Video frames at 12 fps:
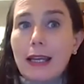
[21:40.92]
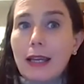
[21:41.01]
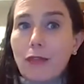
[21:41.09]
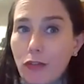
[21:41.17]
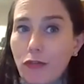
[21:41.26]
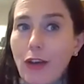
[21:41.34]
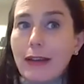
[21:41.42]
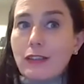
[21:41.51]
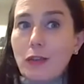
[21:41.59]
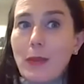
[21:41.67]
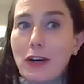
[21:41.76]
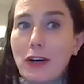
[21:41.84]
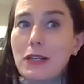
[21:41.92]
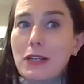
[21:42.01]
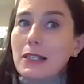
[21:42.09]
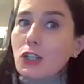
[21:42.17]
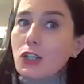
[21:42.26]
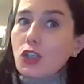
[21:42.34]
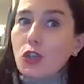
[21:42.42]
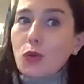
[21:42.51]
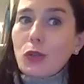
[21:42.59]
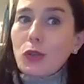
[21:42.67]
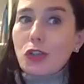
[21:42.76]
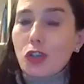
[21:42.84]
If the fact of the matter is that a
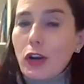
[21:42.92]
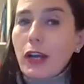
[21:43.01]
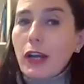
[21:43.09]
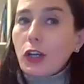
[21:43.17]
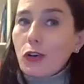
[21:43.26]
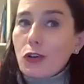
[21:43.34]
school in Australia